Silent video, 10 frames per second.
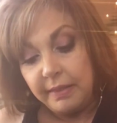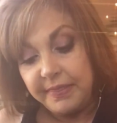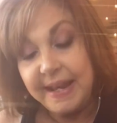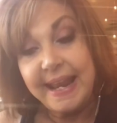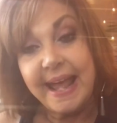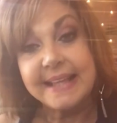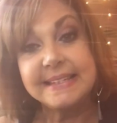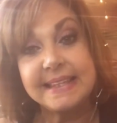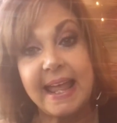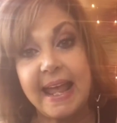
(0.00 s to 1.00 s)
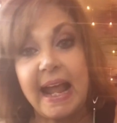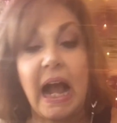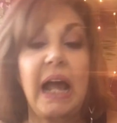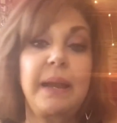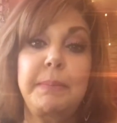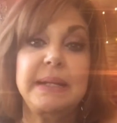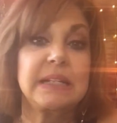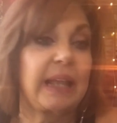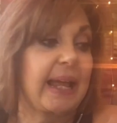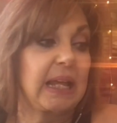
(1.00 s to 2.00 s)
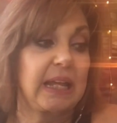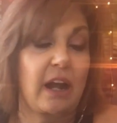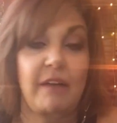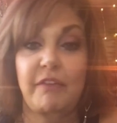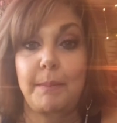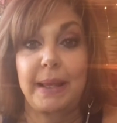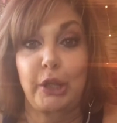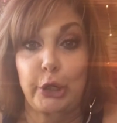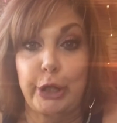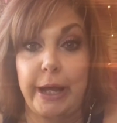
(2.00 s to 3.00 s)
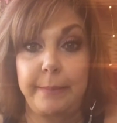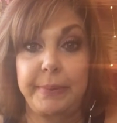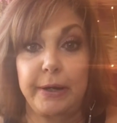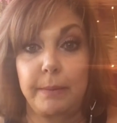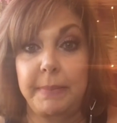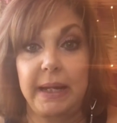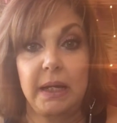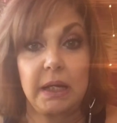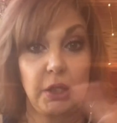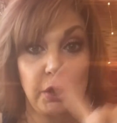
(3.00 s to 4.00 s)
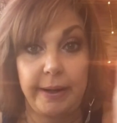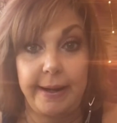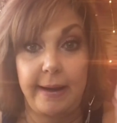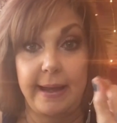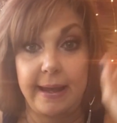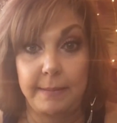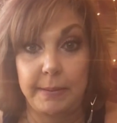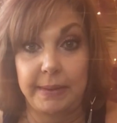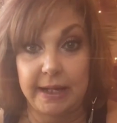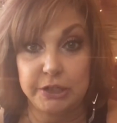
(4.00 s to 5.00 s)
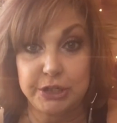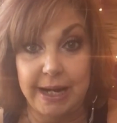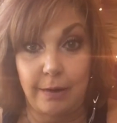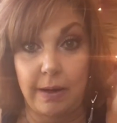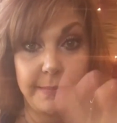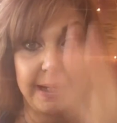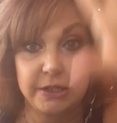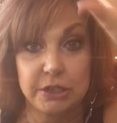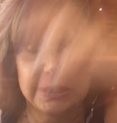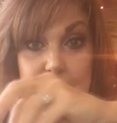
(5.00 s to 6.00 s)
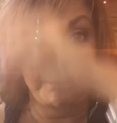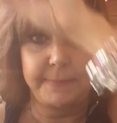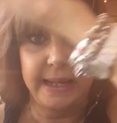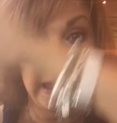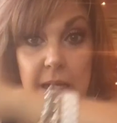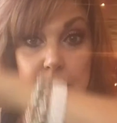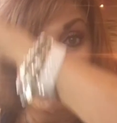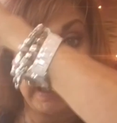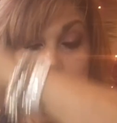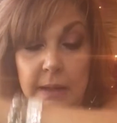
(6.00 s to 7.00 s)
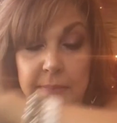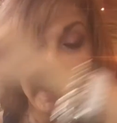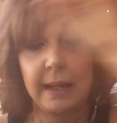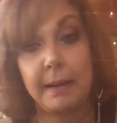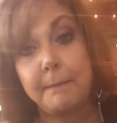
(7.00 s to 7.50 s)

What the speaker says: The next thing, I didn't mean to like get off on my little cup here, but you know how I am. I'm like a jackrabbit. I just kind of bing, bing, bing.